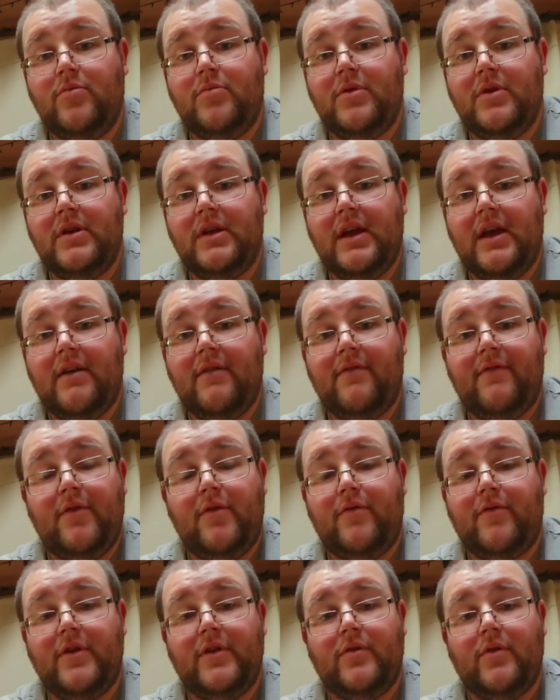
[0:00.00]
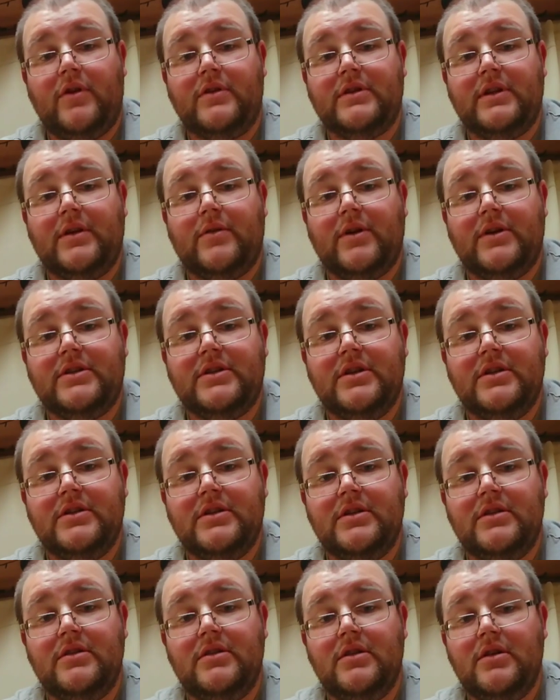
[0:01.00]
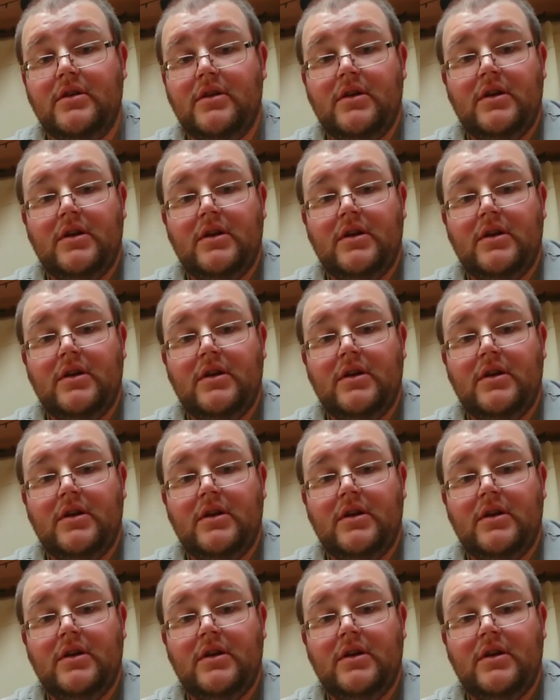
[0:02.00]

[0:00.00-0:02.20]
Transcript: But yeah, feel free to ask any questions and